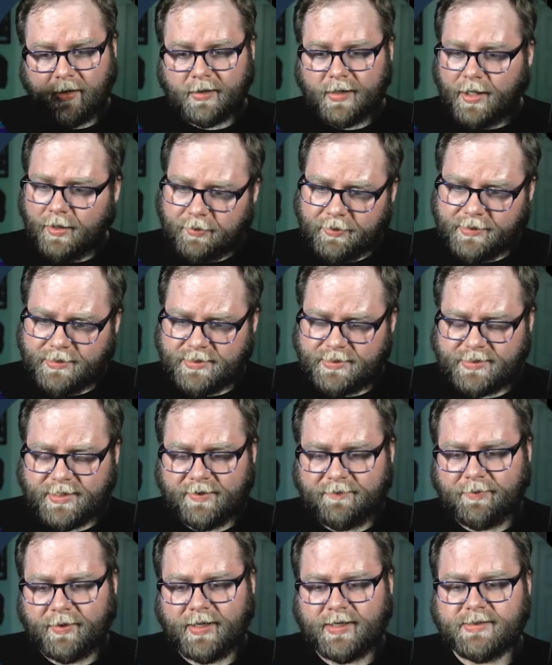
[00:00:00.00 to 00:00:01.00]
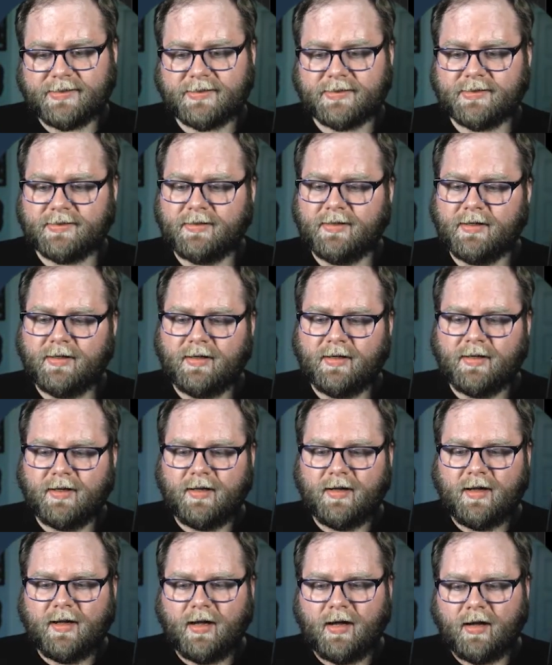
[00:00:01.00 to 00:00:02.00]
Keep it in a safe place.
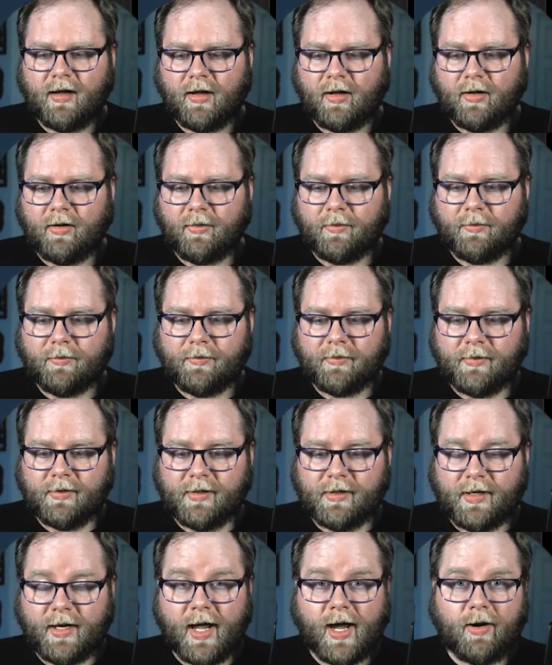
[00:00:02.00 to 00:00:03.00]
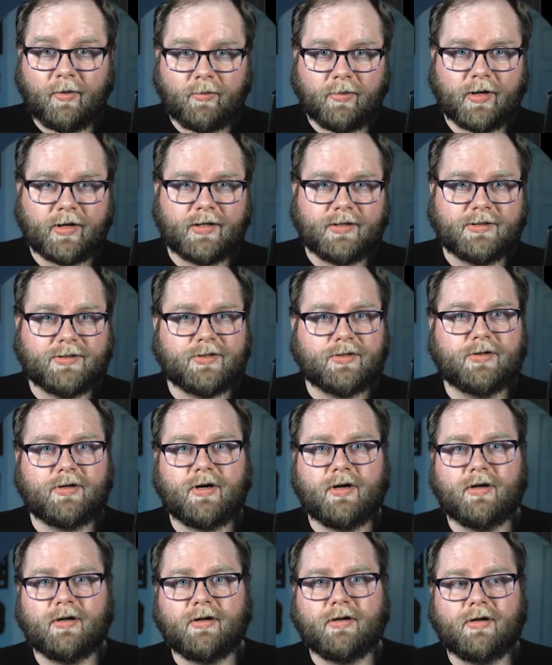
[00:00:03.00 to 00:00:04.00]
Now we're going to turn
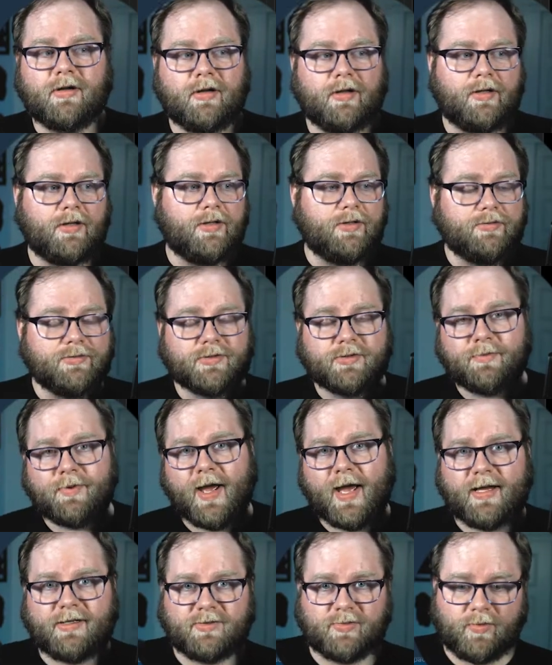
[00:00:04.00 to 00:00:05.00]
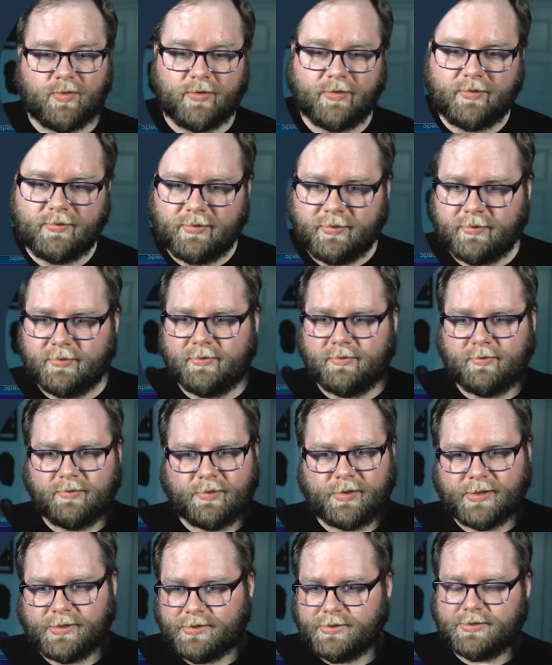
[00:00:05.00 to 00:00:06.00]
on user password,
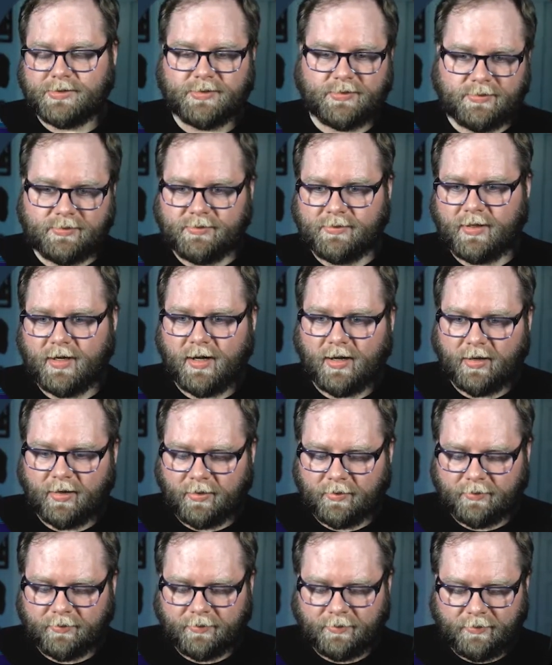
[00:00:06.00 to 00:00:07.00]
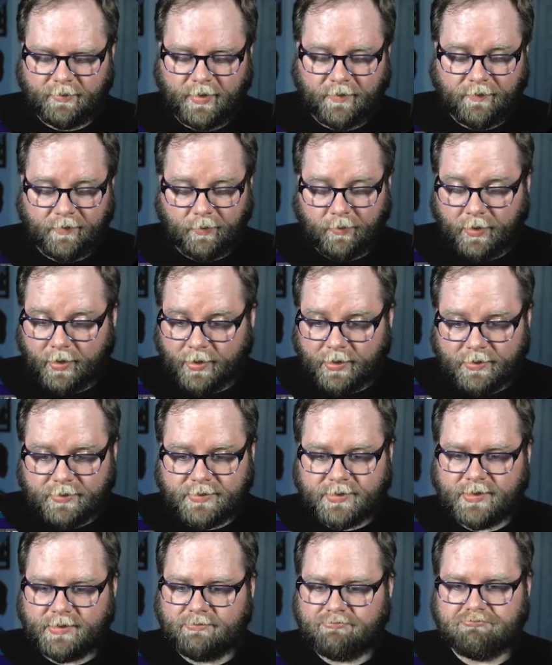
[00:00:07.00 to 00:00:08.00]
which if you want to
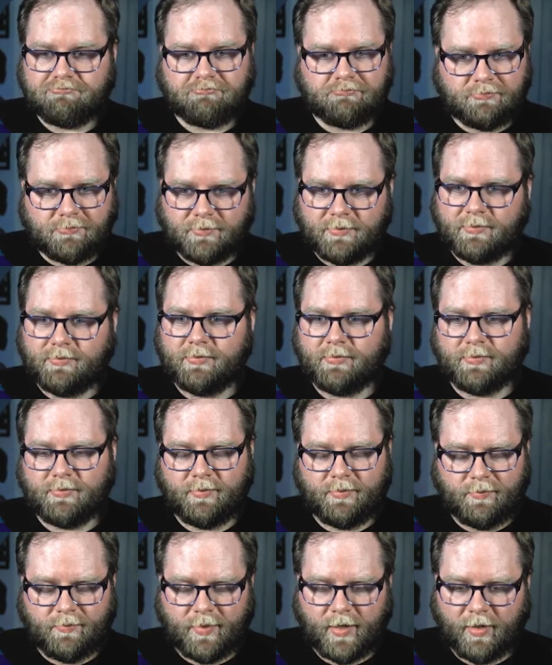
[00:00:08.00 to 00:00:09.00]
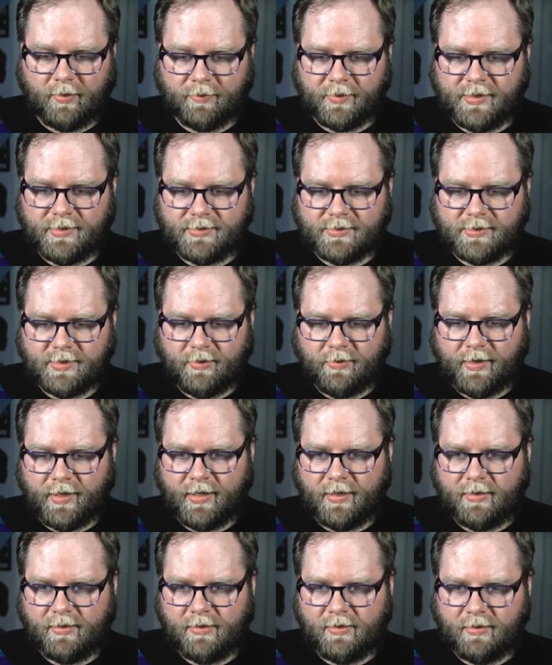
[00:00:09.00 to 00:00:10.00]
use it, by all means, go
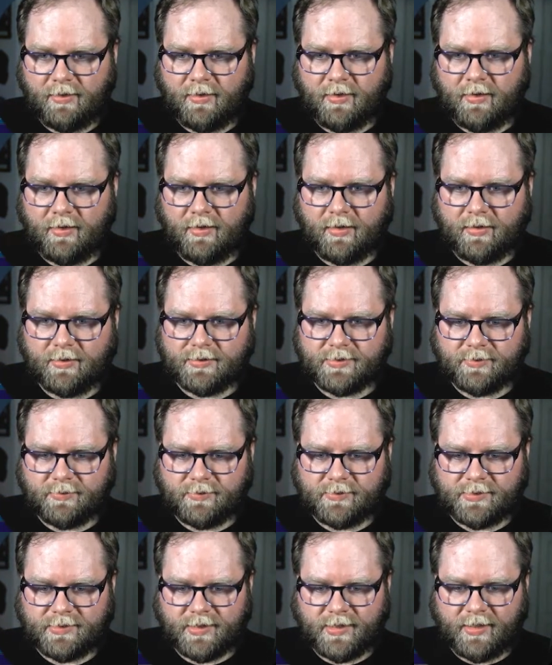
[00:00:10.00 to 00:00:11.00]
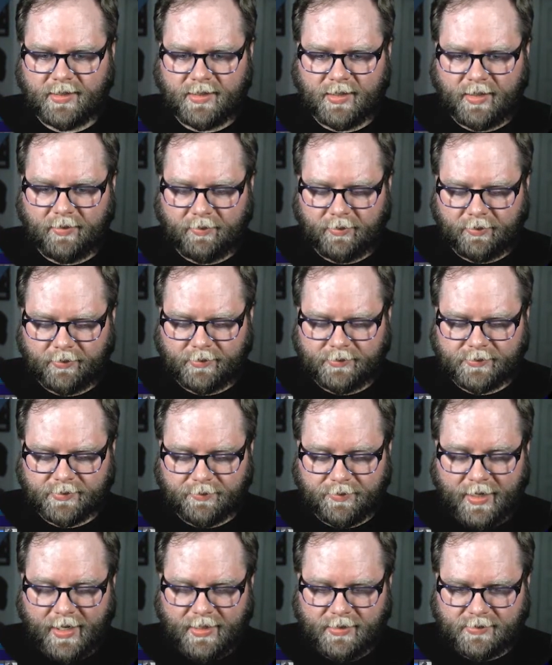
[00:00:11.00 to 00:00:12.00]
ahead. So we'll say enable user
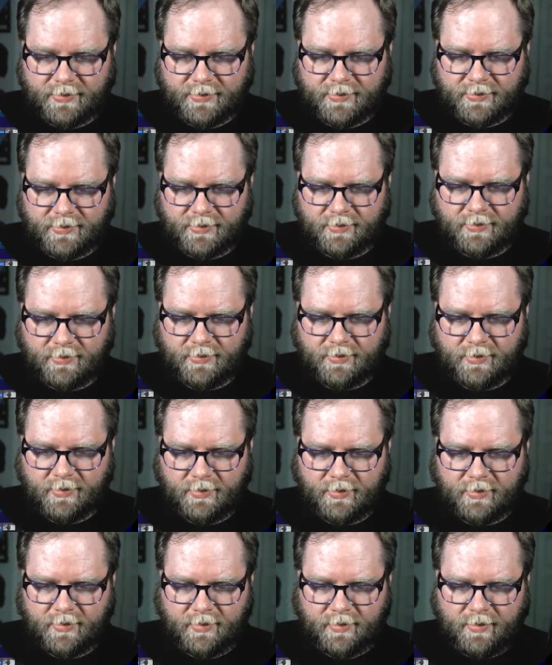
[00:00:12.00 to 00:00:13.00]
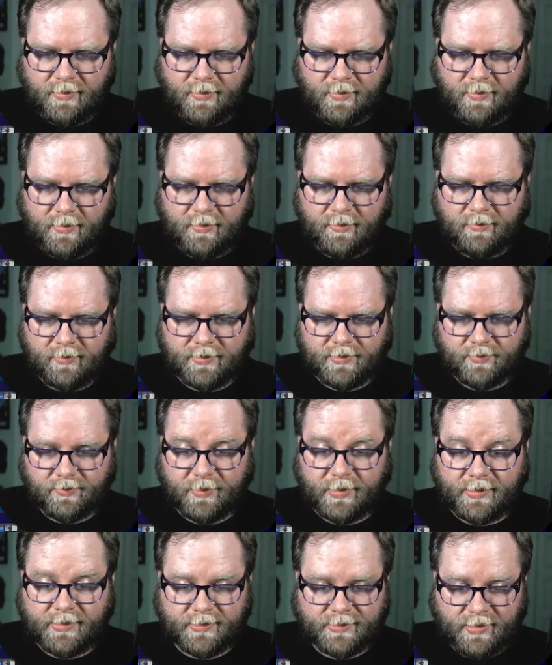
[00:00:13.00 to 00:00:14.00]
pass, which
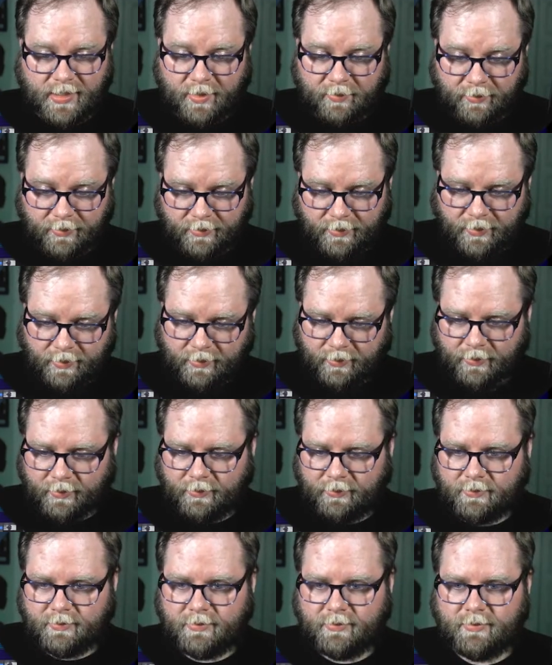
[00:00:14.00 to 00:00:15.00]
we disabled earlier.